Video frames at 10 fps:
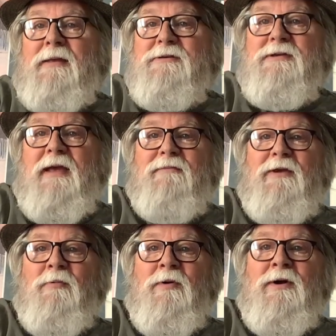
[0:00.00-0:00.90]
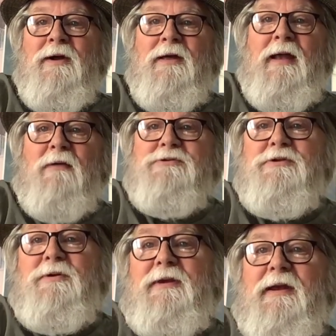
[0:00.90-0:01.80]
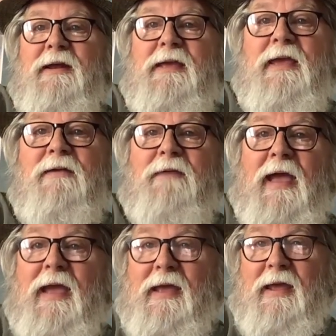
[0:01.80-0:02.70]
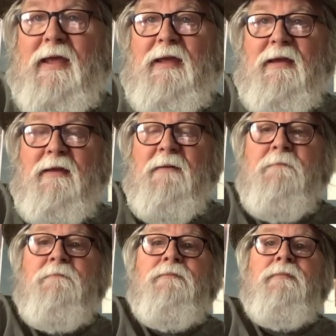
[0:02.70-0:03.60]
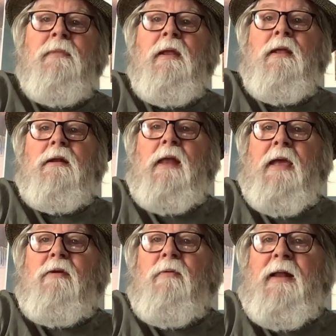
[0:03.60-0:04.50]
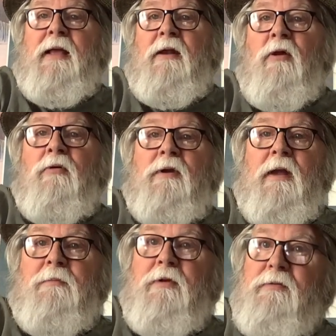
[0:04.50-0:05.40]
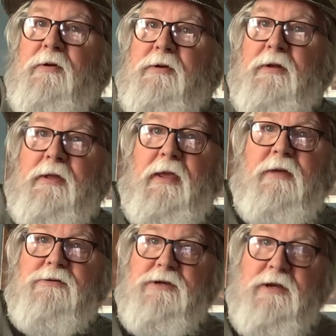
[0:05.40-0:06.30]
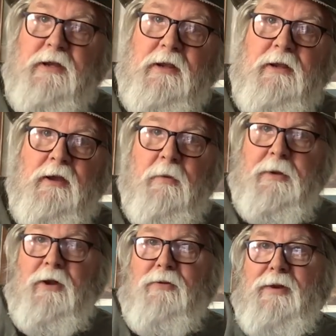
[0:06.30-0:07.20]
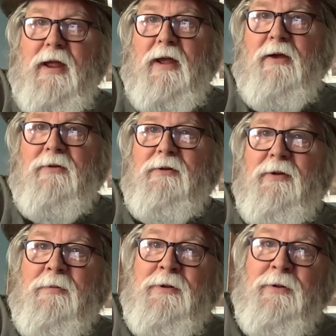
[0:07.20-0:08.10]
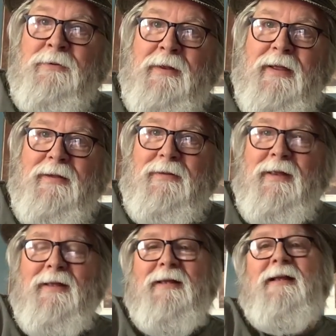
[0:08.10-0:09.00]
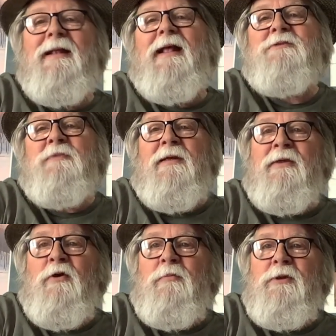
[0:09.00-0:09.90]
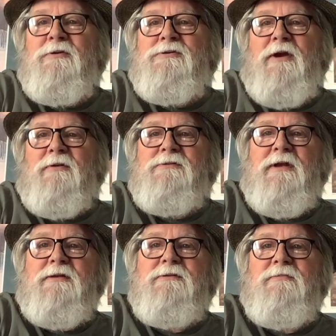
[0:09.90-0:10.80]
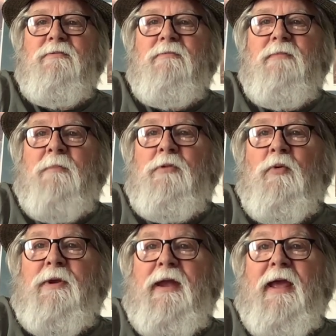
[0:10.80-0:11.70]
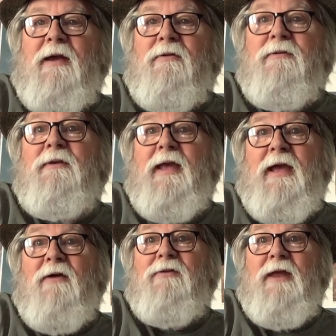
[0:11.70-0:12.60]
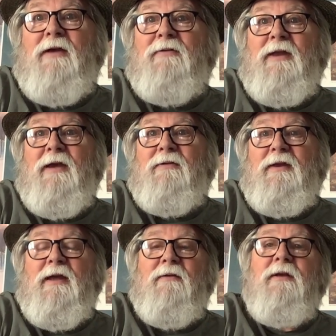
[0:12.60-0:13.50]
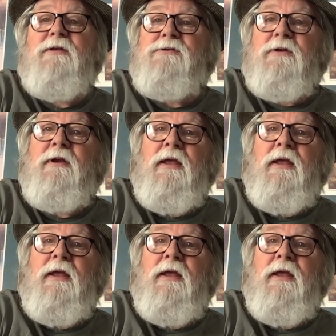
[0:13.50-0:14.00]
in '71, I was doing it in the key of A. Later, when I got older, I moved it to the key of G, coming on down, coming on down. That's why the old blues song says, I'm going down, down, down, down, down. Because the